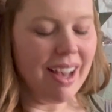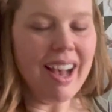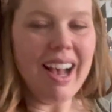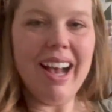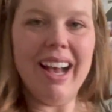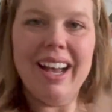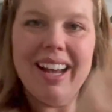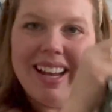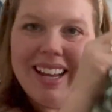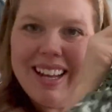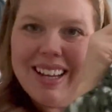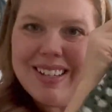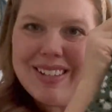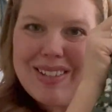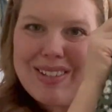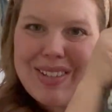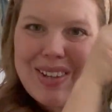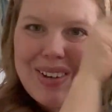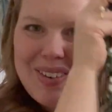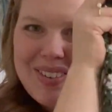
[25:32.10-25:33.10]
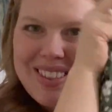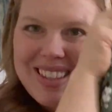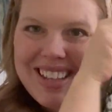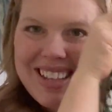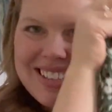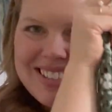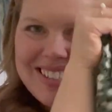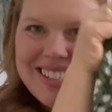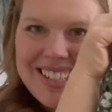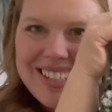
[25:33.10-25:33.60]
I sewed
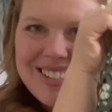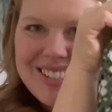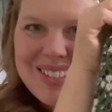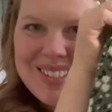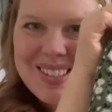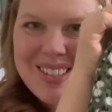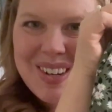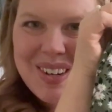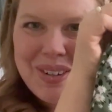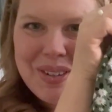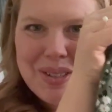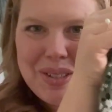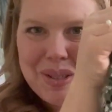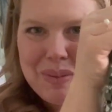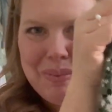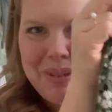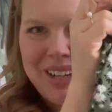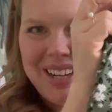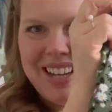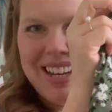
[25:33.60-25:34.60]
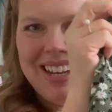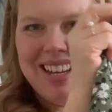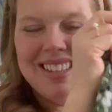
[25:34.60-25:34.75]
this and it's so springy.